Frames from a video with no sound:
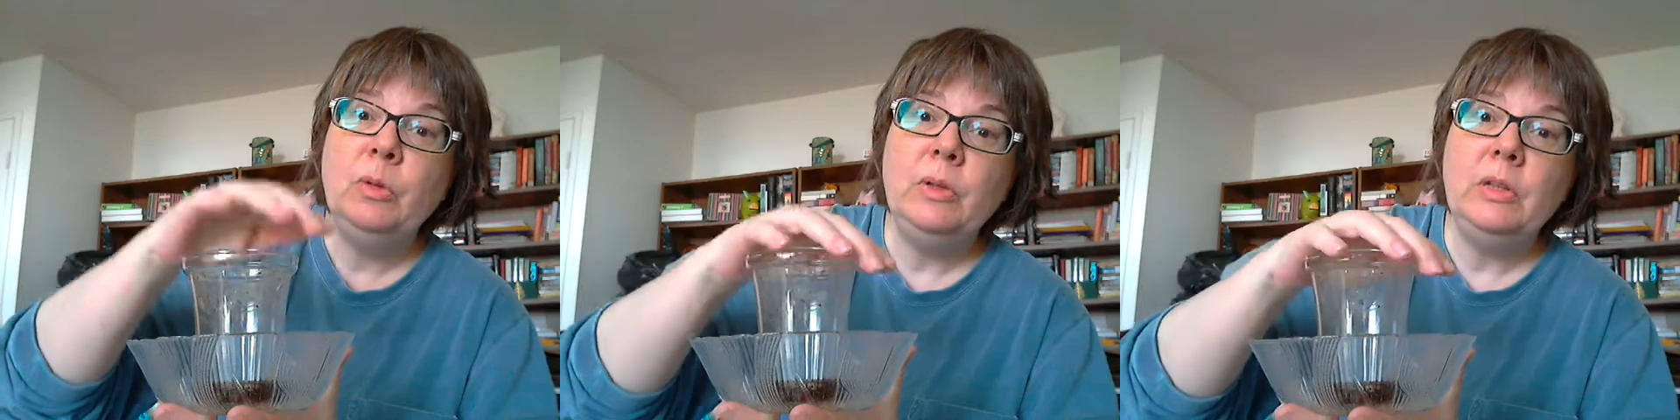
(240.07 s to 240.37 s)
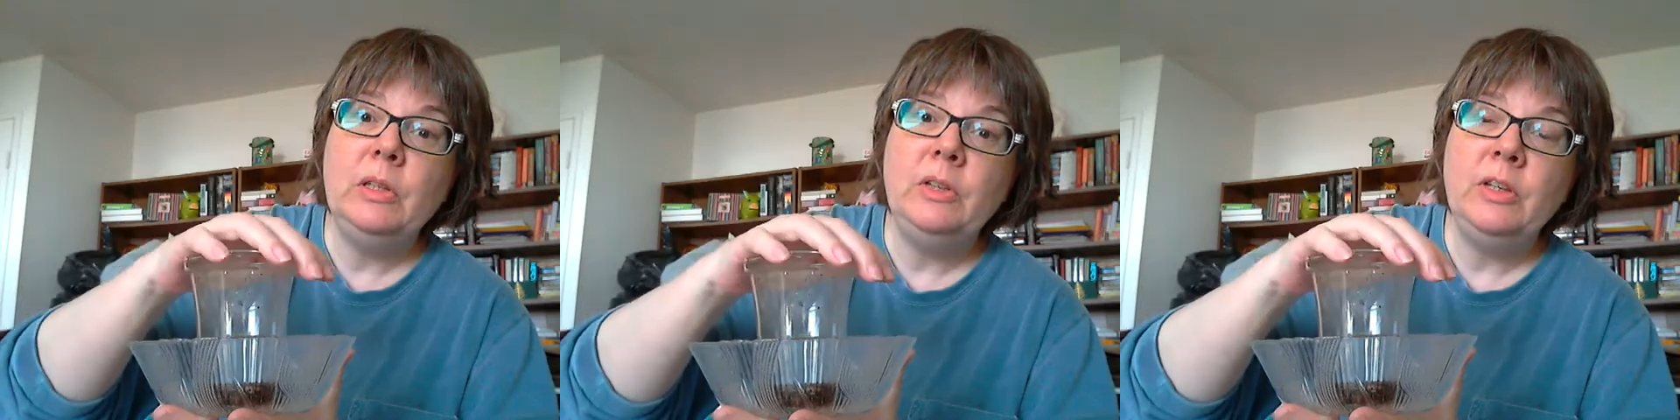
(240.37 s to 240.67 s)
put the
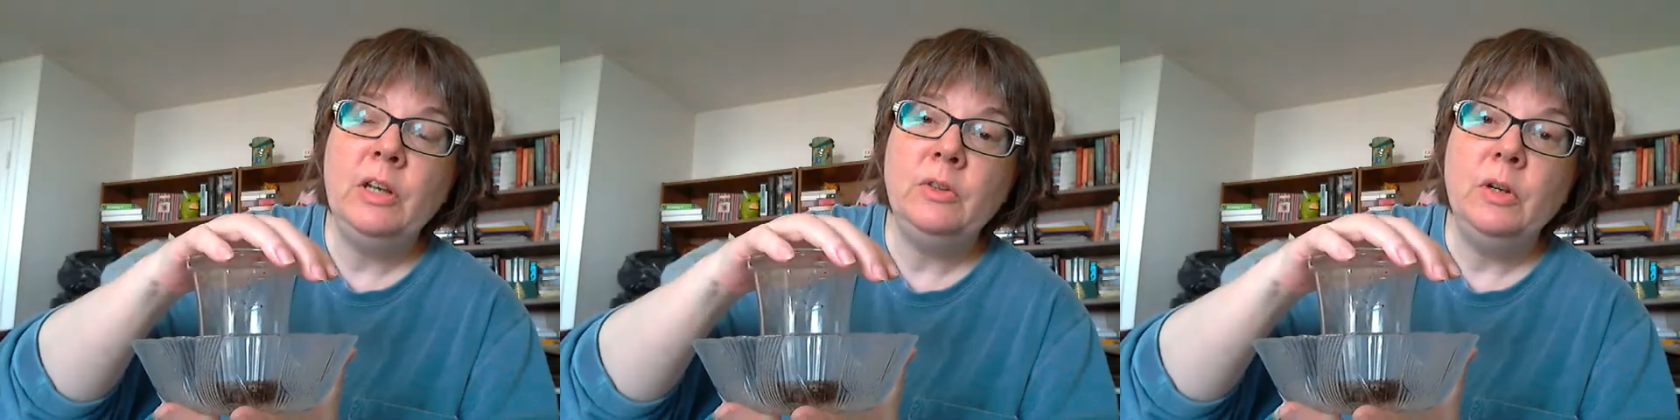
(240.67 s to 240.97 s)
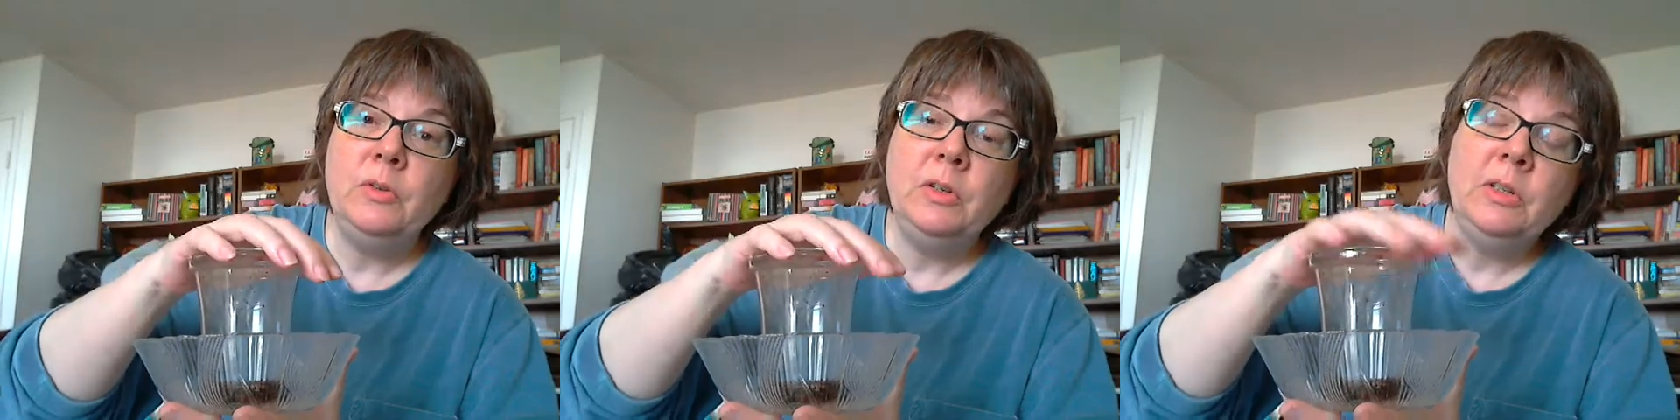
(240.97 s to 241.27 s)
lid down
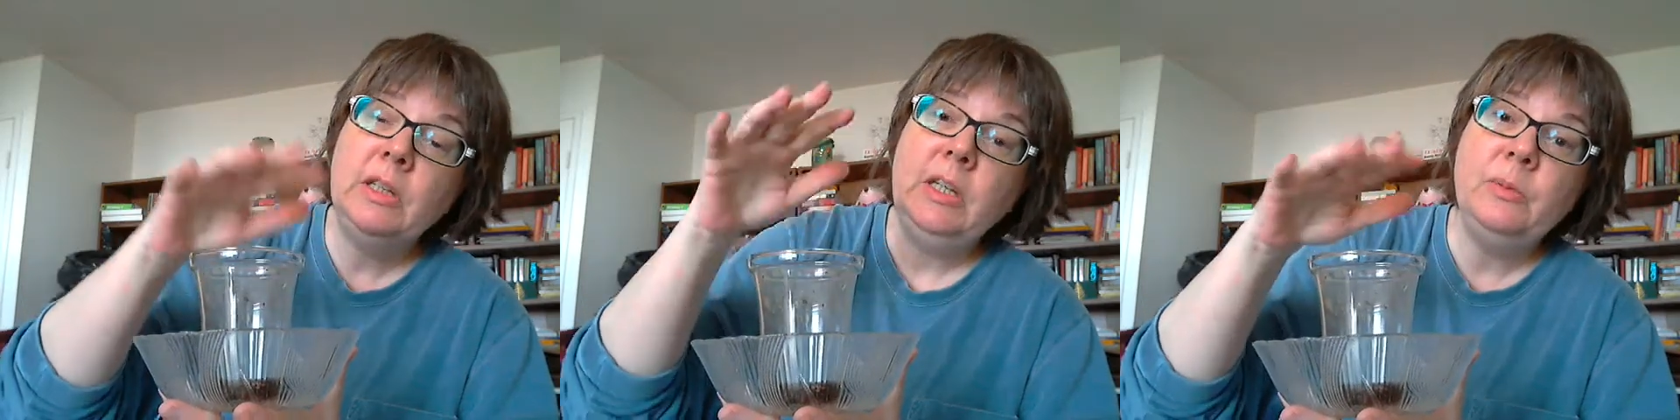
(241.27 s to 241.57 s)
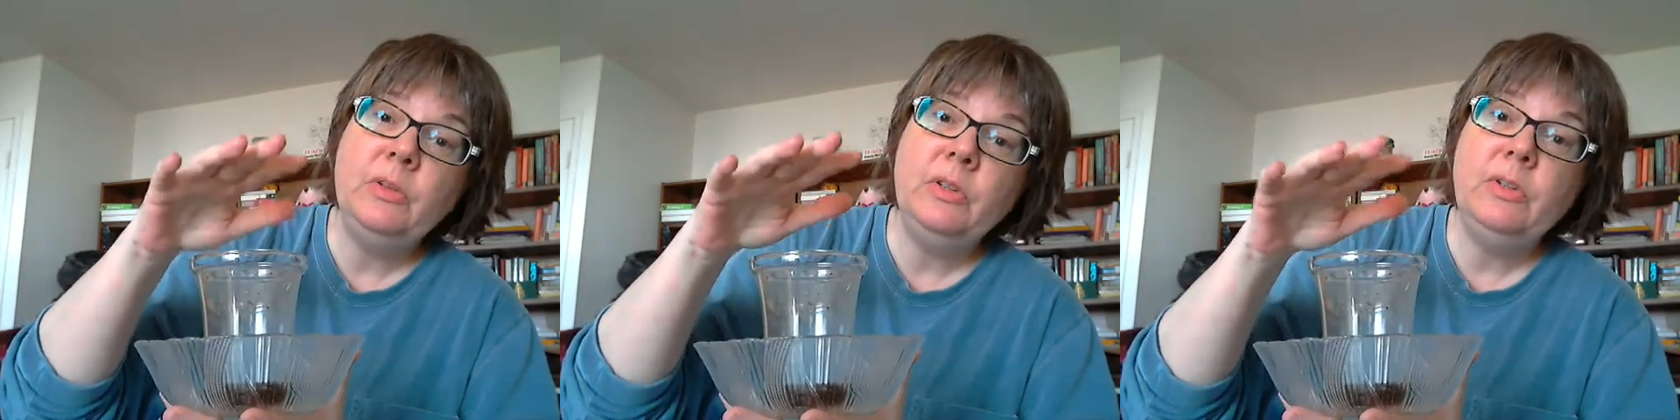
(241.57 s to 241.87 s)
over it and it
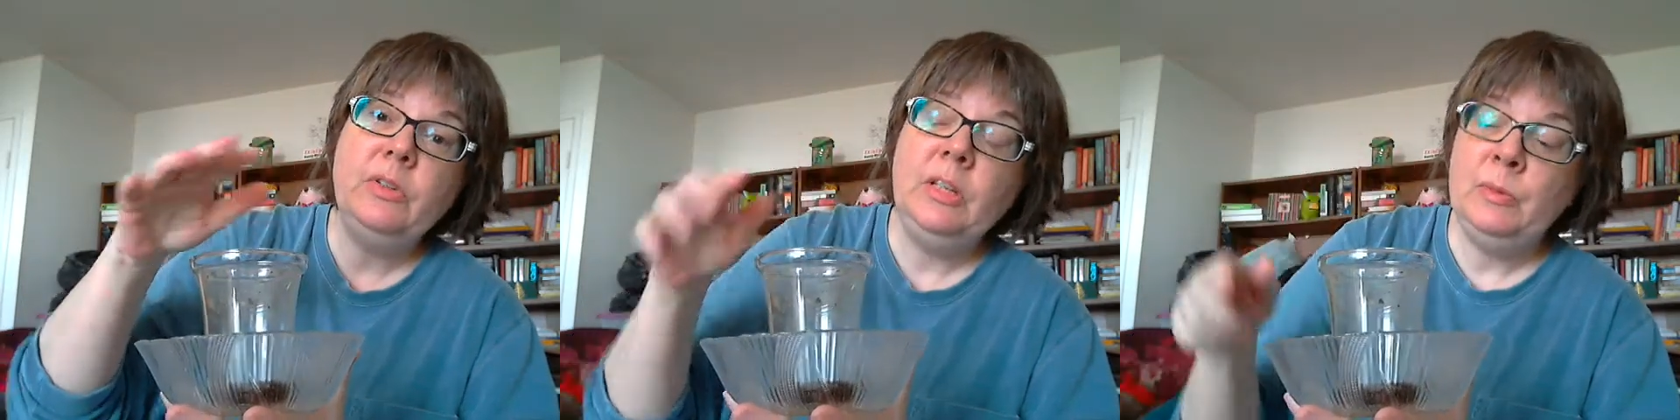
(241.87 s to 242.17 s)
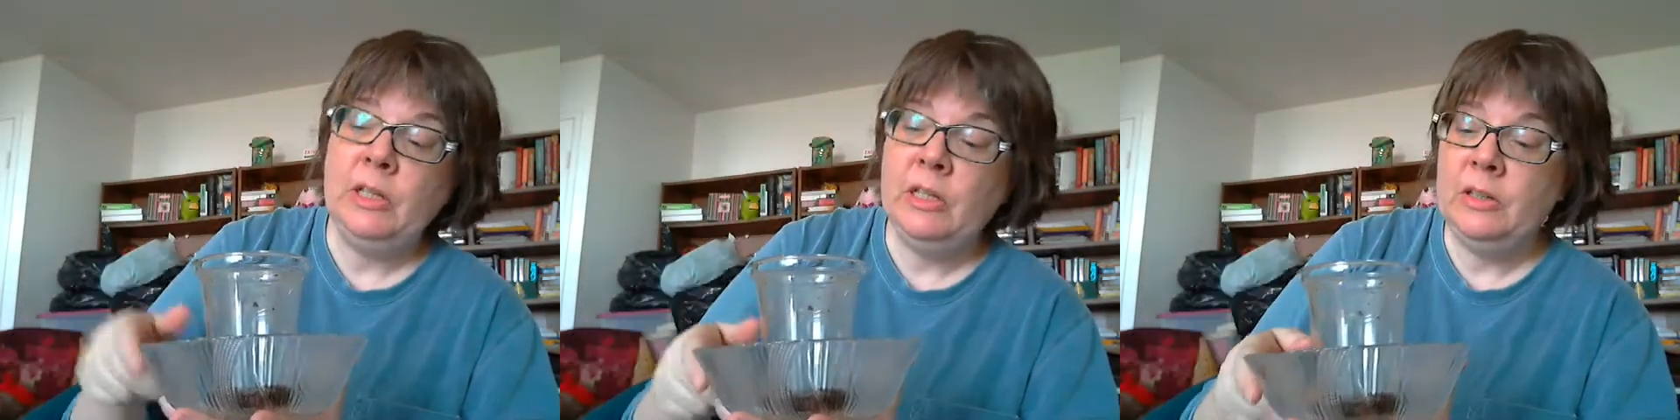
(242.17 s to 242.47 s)
keeps the
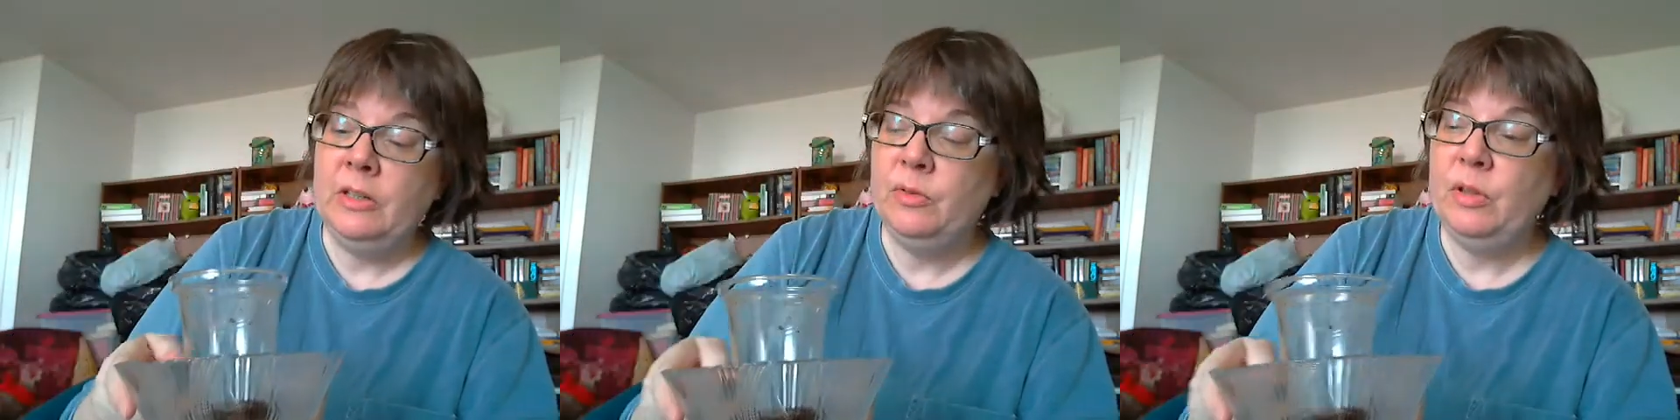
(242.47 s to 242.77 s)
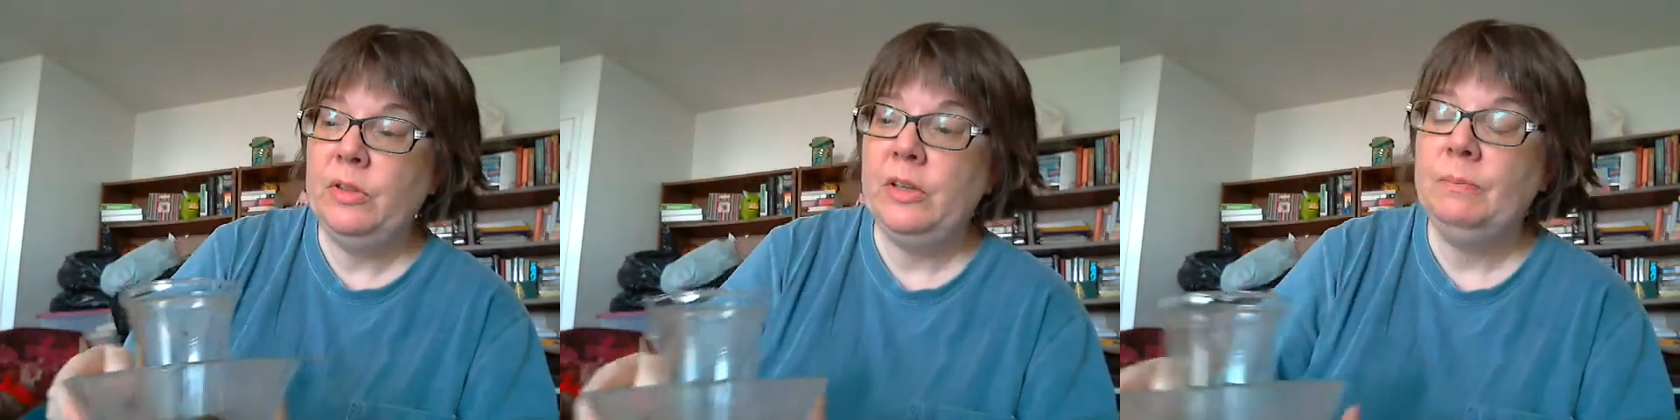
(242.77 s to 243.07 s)
steam in and
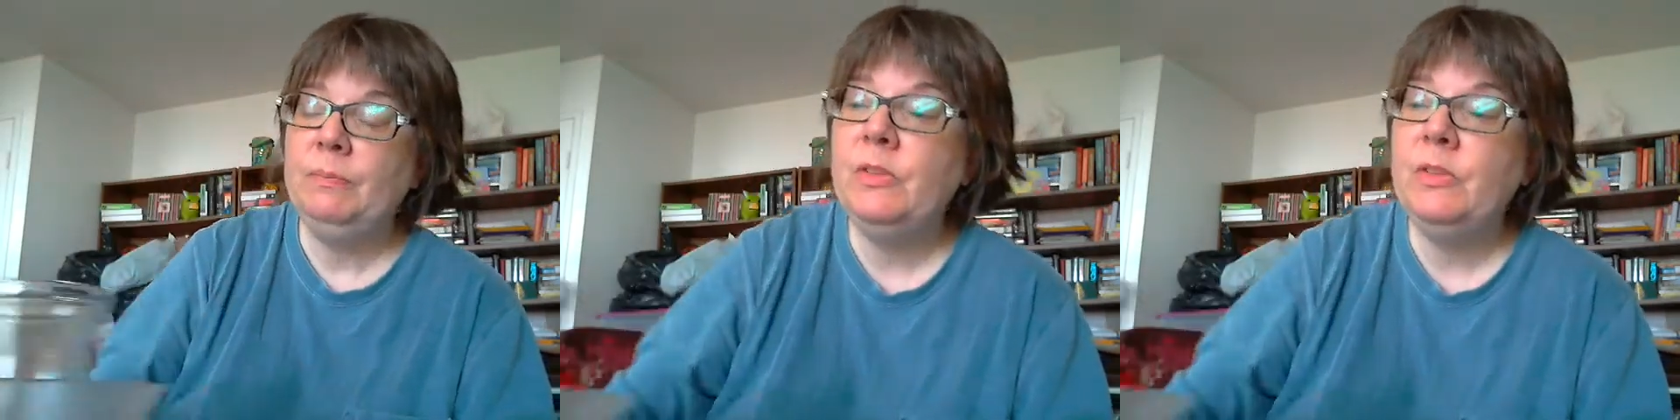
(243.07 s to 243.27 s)
everything.